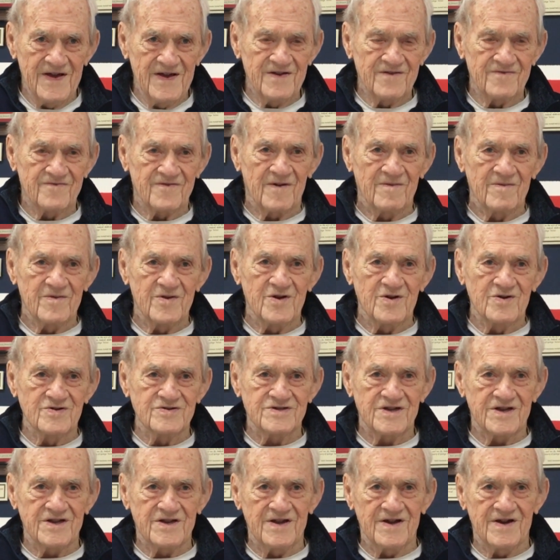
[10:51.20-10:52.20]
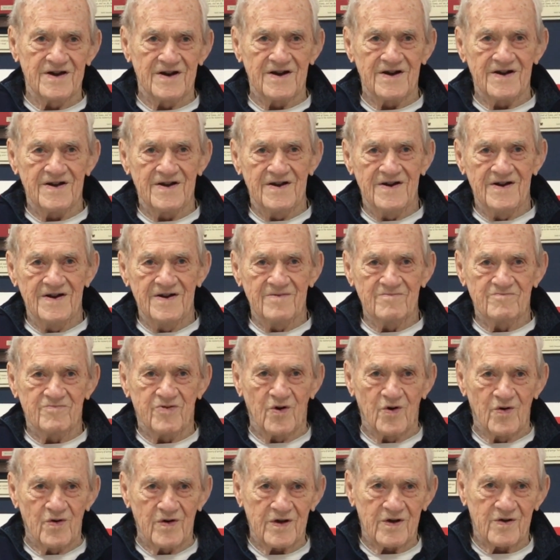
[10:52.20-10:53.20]
from using
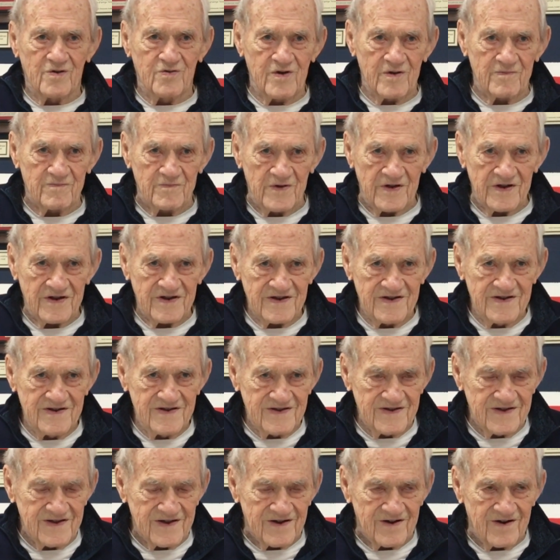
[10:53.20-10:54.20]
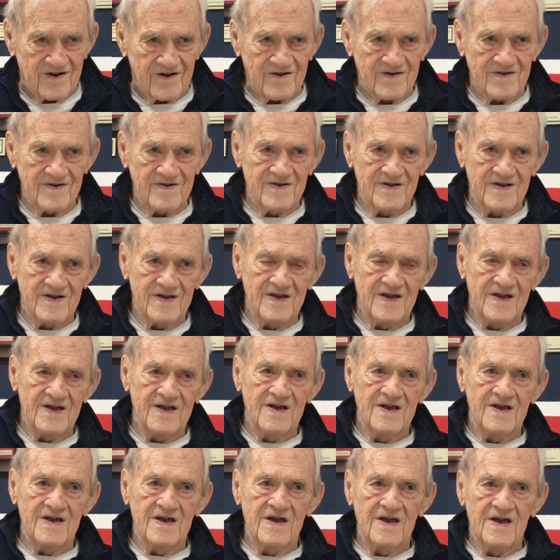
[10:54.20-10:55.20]
poor equipment, you know.
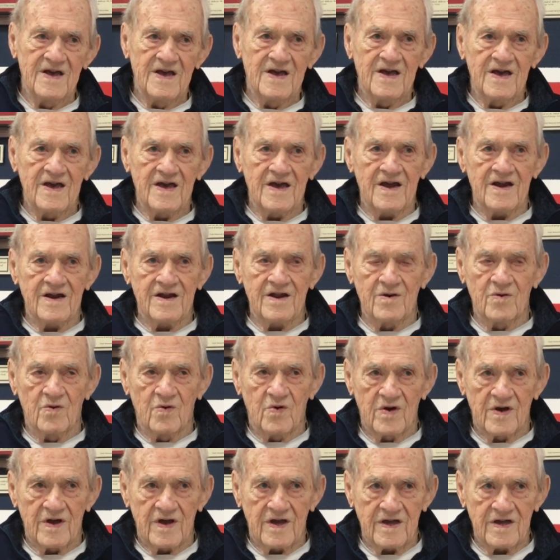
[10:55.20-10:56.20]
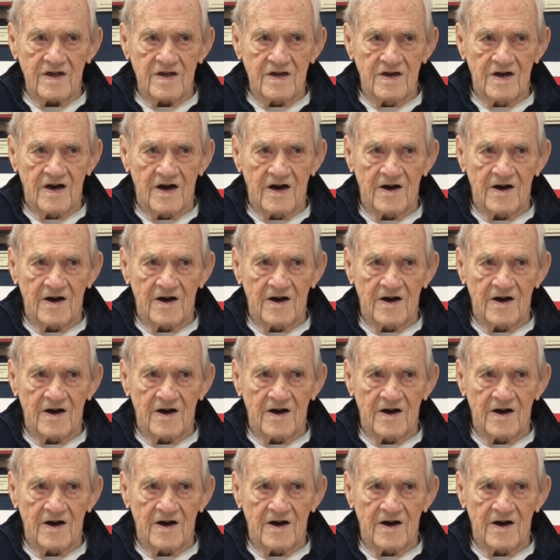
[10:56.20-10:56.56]
Anyway,